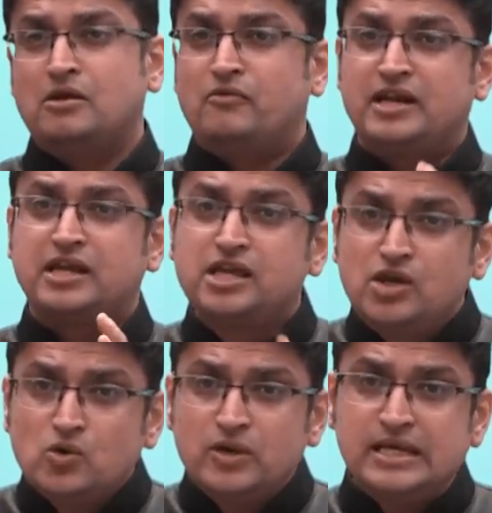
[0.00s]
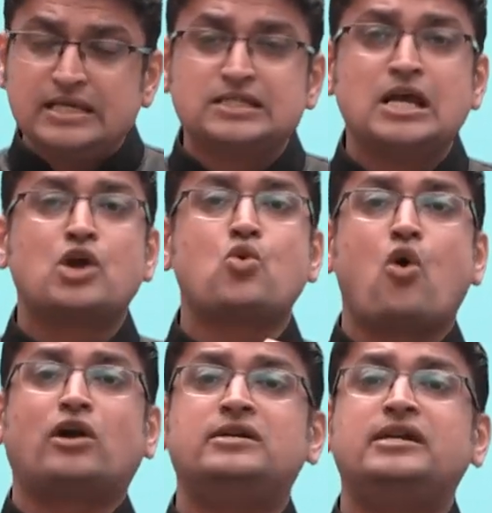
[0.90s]
where Q is
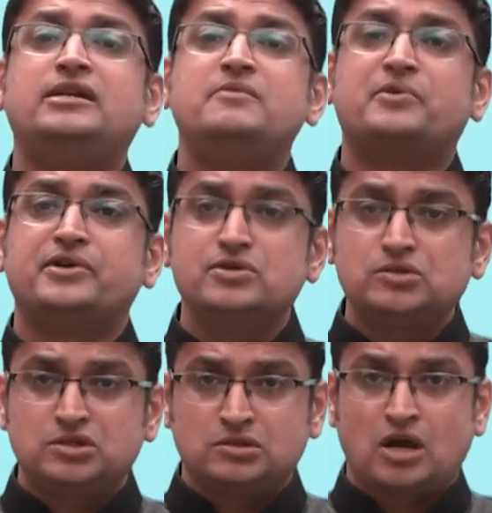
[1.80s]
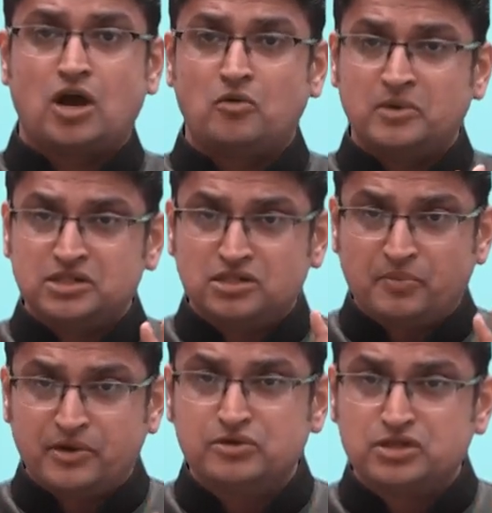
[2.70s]
quantity produced, how much the
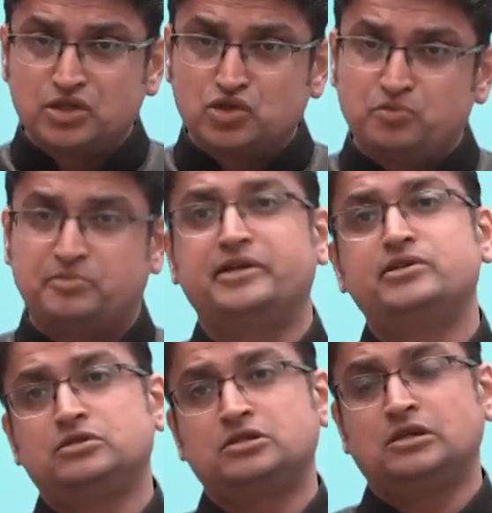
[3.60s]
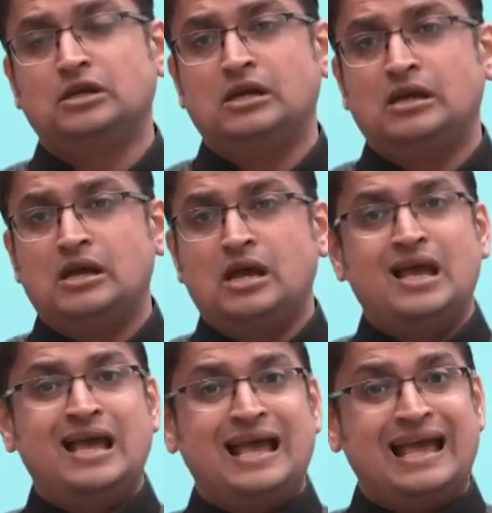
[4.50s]
producer should produce.
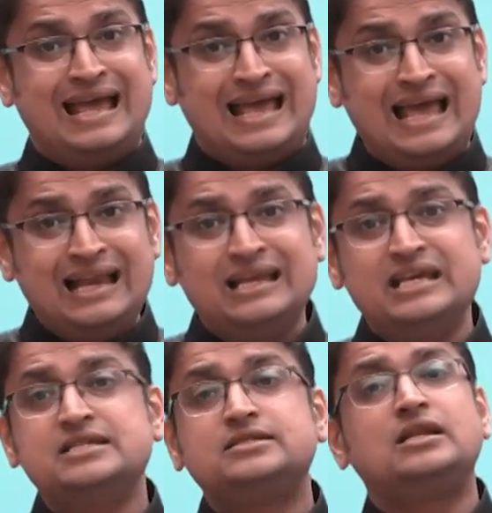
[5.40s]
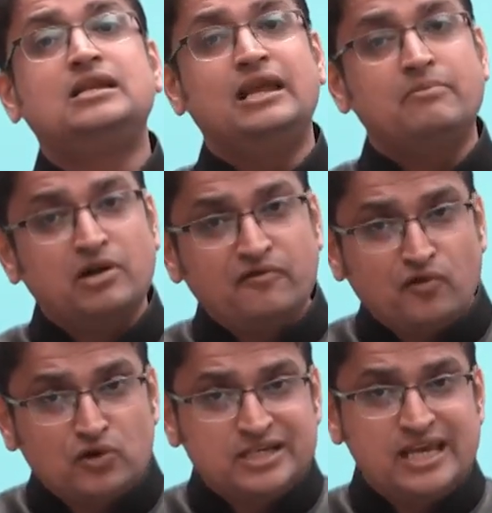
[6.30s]
L is the labor
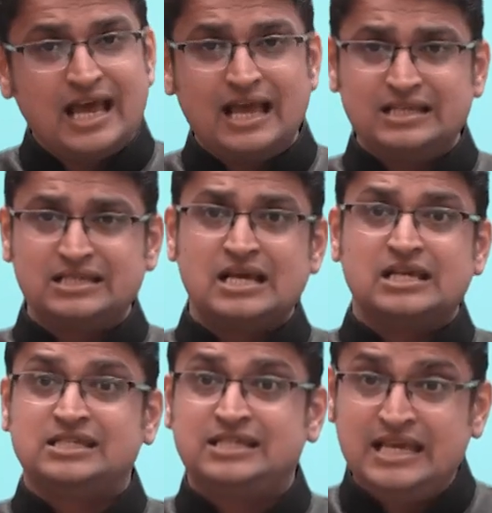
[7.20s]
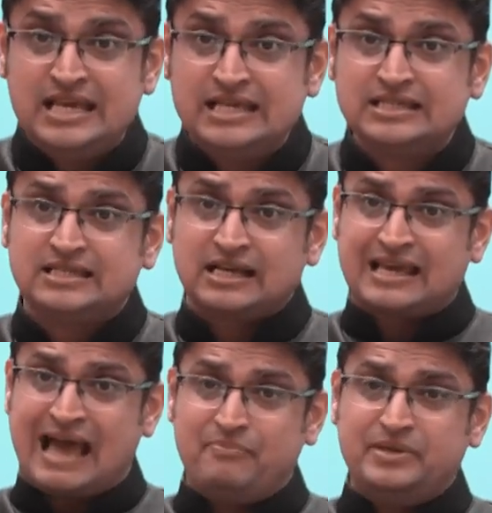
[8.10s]
force he has. C is the
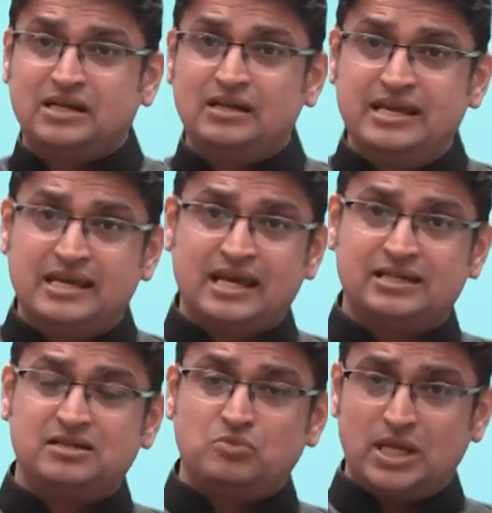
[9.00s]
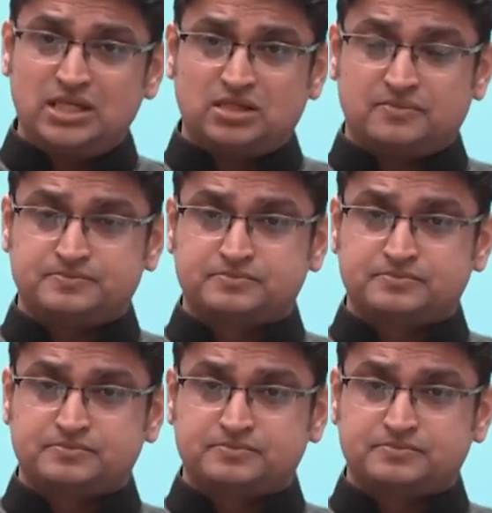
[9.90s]
capital he can invest.